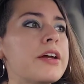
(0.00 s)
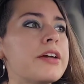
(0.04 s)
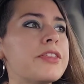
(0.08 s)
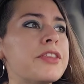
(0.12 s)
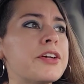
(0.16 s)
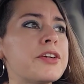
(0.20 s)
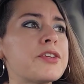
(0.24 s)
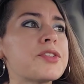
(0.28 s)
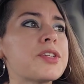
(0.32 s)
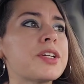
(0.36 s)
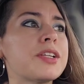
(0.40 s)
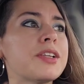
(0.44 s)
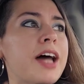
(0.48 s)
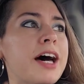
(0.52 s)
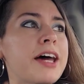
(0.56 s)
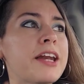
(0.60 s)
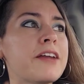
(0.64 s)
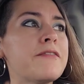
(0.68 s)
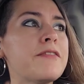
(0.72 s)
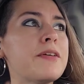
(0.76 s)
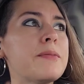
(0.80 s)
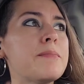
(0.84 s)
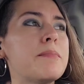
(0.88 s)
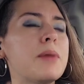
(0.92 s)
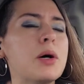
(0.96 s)
There's a lot
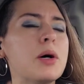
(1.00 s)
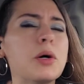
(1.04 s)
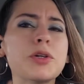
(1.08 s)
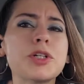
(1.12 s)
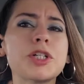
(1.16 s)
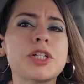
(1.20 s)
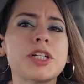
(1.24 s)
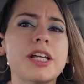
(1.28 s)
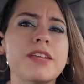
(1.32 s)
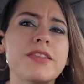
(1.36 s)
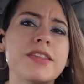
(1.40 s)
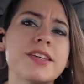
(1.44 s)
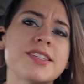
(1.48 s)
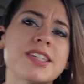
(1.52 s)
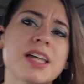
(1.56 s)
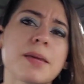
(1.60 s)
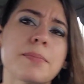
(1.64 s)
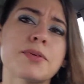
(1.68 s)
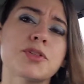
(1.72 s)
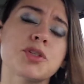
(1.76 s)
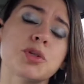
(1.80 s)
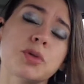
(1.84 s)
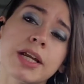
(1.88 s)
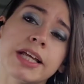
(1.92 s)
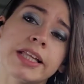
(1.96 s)
of emotion in this
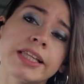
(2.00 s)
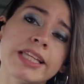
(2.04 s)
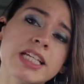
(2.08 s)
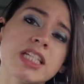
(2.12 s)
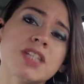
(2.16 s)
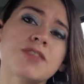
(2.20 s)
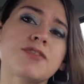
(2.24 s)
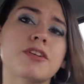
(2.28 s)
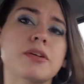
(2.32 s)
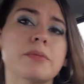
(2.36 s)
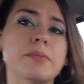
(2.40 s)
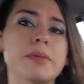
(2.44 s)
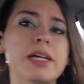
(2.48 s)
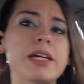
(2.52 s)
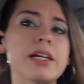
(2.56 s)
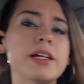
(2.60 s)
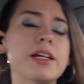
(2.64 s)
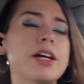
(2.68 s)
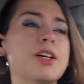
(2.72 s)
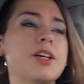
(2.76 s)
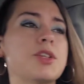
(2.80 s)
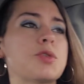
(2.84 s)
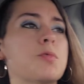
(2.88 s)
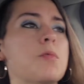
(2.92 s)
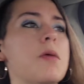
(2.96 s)
episode, at least for me
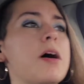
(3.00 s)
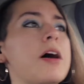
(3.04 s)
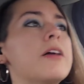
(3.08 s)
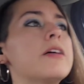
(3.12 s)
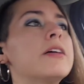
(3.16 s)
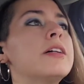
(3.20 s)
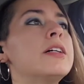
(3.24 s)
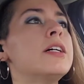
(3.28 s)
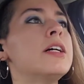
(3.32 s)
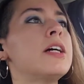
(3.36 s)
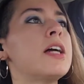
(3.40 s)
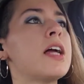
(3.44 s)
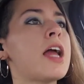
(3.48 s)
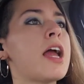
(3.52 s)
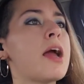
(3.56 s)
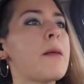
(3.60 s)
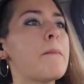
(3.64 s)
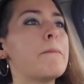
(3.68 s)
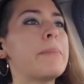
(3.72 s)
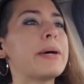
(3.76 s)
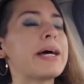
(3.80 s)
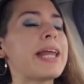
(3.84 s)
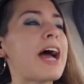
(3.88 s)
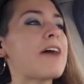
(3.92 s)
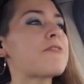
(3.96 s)
as well.
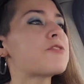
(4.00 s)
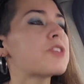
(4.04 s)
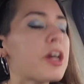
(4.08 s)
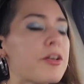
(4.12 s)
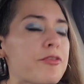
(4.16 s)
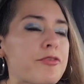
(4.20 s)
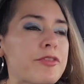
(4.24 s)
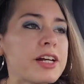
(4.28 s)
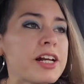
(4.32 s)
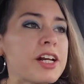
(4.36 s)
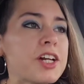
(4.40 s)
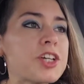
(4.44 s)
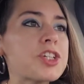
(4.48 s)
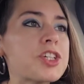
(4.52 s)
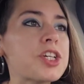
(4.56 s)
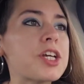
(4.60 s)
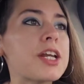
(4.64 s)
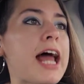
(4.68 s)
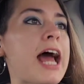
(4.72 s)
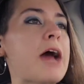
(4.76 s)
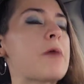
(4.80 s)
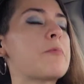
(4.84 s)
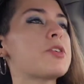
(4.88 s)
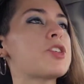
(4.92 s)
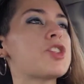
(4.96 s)
But after I finished it,
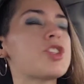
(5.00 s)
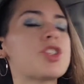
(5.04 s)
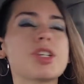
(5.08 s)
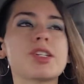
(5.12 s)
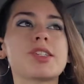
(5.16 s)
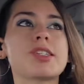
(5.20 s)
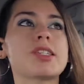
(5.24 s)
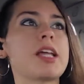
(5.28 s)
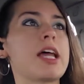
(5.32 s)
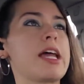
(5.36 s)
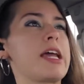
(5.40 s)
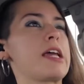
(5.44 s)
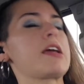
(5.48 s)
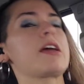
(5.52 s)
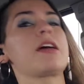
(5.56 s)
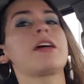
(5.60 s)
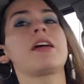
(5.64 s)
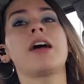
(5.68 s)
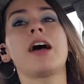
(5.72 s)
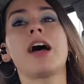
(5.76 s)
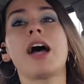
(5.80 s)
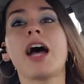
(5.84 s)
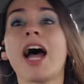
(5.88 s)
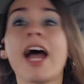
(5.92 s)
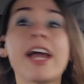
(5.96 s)
I was just like,
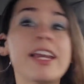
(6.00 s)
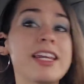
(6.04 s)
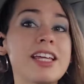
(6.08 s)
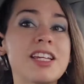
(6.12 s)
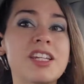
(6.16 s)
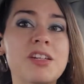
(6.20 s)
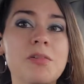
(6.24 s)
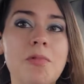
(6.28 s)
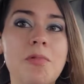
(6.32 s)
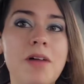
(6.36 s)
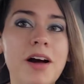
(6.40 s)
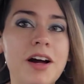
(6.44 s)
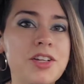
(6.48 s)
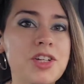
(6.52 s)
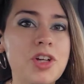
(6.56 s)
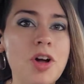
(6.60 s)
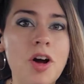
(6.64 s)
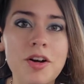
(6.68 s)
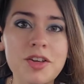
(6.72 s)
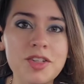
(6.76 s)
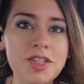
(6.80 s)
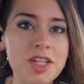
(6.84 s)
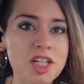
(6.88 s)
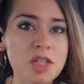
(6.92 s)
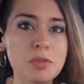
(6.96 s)
I need to watch
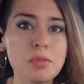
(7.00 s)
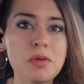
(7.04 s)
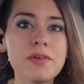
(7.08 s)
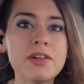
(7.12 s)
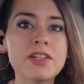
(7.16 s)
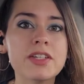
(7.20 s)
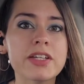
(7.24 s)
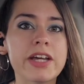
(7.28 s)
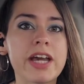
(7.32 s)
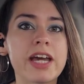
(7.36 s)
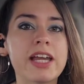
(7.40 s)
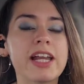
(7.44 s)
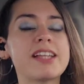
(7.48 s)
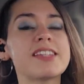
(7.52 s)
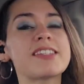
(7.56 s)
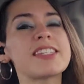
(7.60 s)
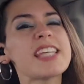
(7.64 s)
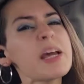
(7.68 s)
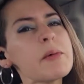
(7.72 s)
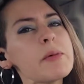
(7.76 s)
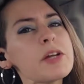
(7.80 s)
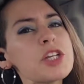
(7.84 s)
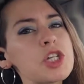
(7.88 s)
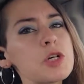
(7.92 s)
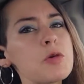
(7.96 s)
all 6 movies again. And
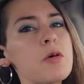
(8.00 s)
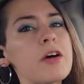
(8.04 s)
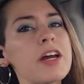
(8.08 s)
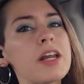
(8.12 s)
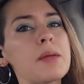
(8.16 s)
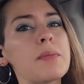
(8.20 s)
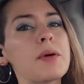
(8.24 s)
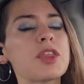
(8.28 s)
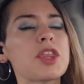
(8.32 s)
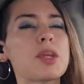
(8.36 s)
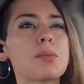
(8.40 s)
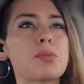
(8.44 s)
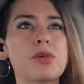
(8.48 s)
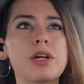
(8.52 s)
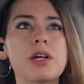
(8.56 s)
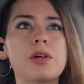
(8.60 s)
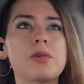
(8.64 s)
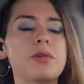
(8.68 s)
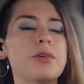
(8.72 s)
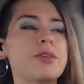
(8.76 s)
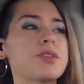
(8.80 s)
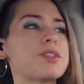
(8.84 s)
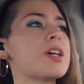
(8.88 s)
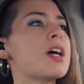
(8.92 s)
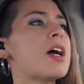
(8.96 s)
say what you want about the
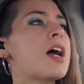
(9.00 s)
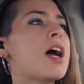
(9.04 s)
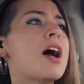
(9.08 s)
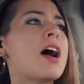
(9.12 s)
prequels,